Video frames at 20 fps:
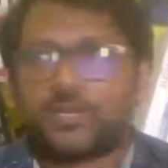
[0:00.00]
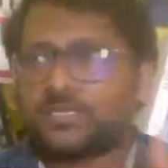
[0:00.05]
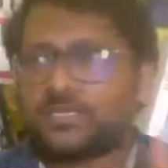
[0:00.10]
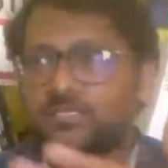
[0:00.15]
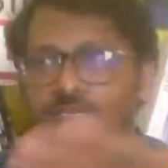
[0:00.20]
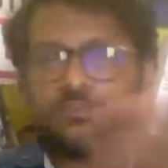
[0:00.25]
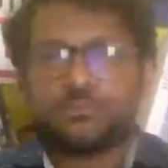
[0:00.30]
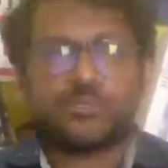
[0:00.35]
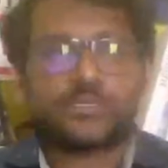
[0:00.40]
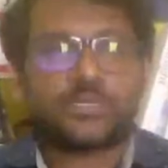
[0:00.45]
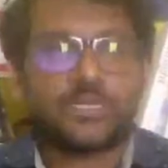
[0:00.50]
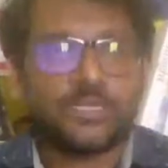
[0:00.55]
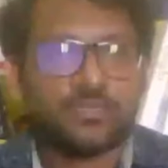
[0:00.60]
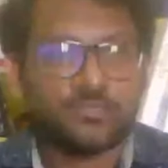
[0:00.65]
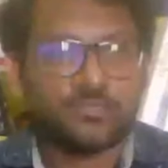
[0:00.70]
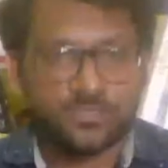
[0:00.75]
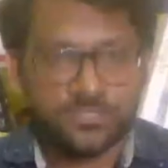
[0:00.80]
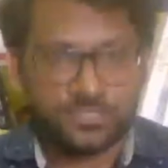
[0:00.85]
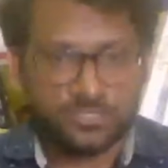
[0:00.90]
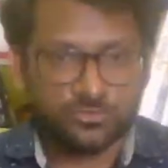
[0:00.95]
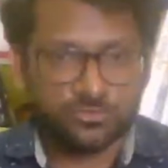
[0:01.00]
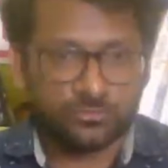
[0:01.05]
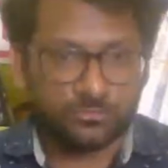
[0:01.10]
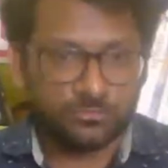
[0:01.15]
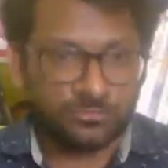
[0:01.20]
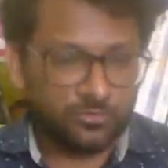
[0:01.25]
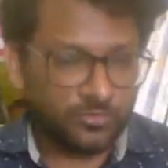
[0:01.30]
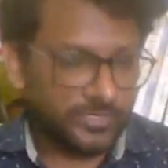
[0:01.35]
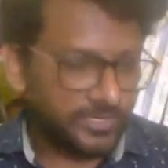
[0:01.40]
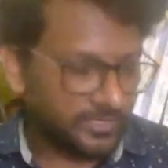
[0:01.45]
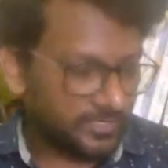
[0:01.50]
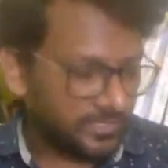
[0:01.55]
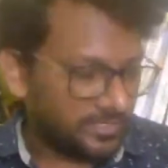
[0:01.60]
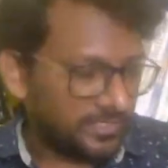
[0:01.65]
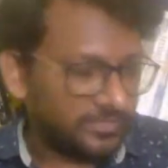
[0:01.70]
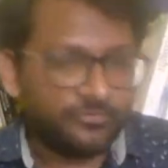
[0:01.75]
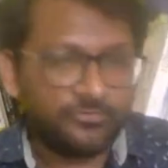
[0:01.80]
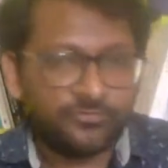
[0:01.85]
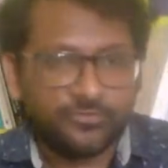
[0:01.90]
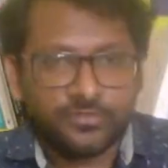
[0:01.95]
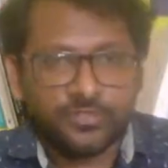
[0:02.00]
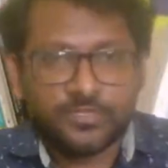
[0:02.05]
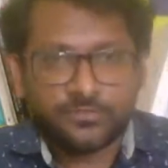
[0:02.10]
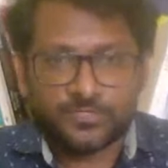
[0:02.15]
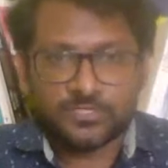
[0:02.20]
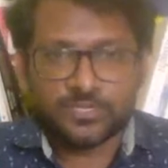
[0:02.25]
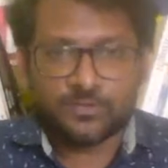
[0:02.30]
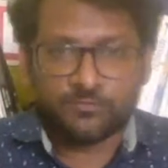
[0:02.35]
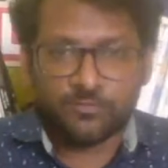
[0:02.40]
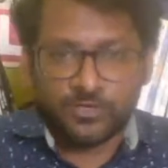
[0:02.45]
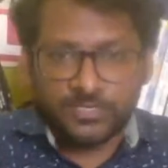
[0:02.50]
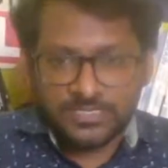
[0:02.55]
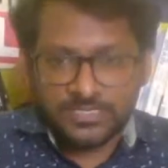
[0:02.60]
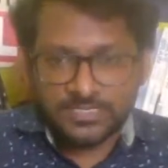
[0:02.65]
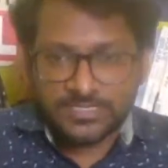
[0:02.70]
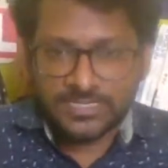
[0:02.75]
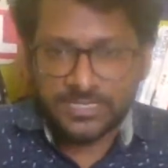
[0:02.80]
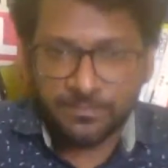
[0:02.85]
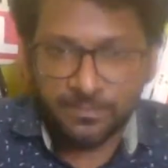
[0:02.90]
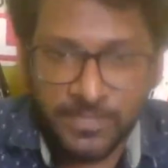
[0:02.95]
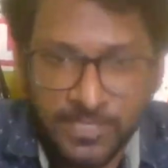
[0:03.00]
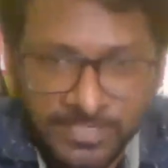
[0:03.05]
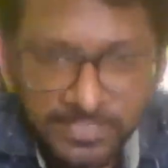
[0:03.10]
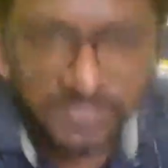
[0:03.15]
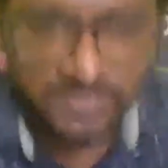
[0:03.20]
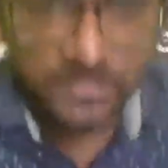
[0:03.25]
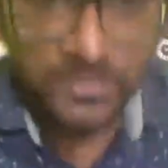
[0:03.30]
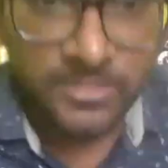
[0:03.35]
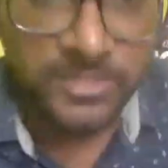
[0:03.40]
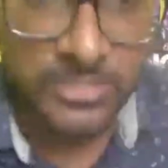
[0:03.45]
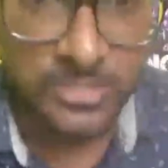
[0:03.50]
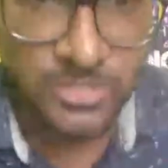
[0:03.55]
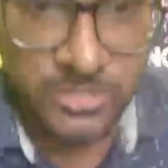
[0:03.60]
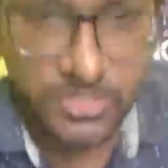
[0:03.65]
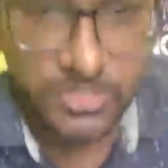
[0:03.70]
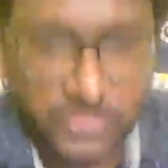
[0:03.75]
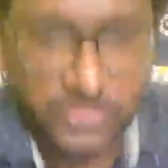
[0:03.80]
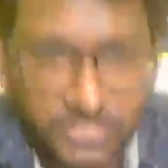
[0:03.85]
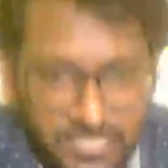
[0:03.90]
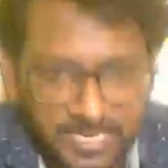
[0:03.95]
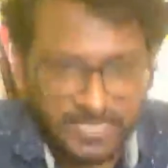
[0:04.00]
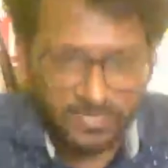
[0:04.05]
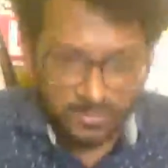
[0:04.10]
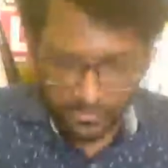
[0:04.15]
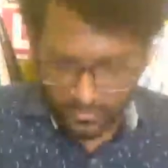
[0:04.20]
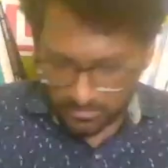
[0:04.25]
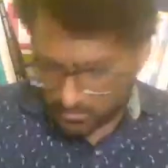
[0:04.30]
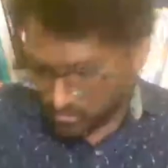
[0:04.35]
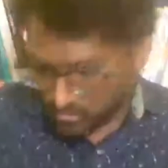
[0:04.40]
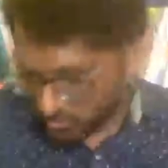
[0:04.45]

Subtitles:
For example, take this room. Okay, if someone is replacing this chair,